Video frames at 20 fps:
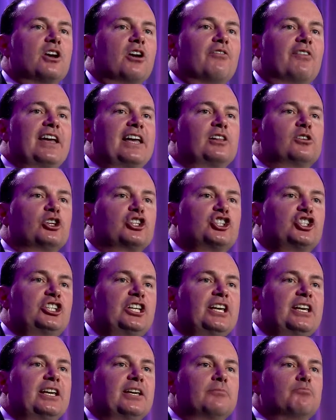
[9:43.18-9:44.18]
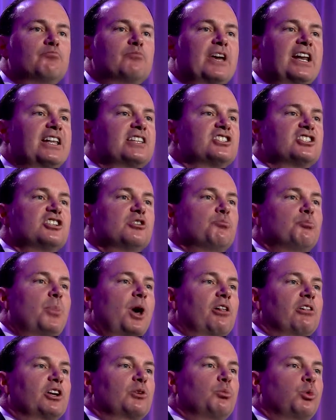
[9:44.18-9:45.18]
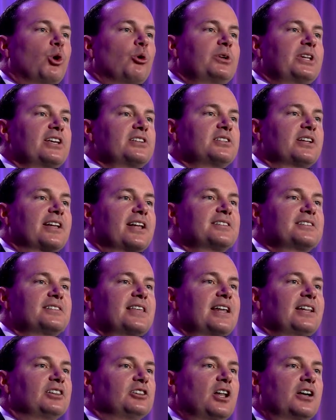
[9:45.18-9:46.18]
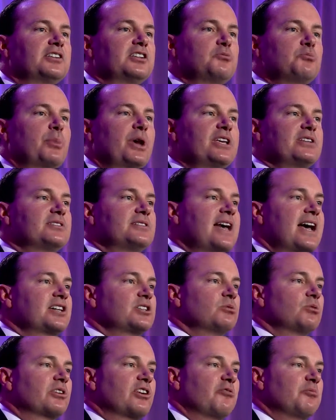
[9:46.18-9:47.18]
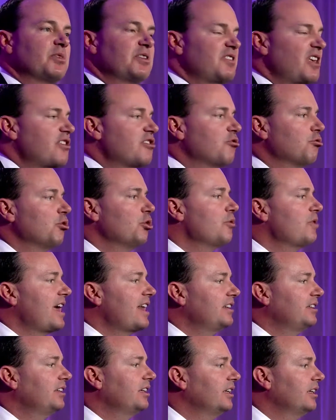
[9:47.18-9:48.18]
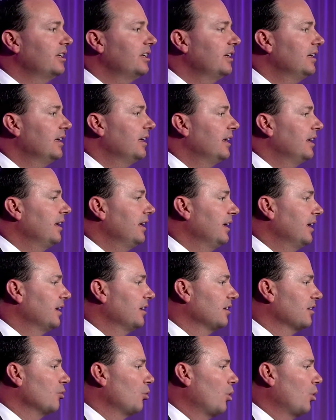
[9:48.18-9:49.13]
of English tea, and in symbolic protest against that London based national government, they threw that tea into the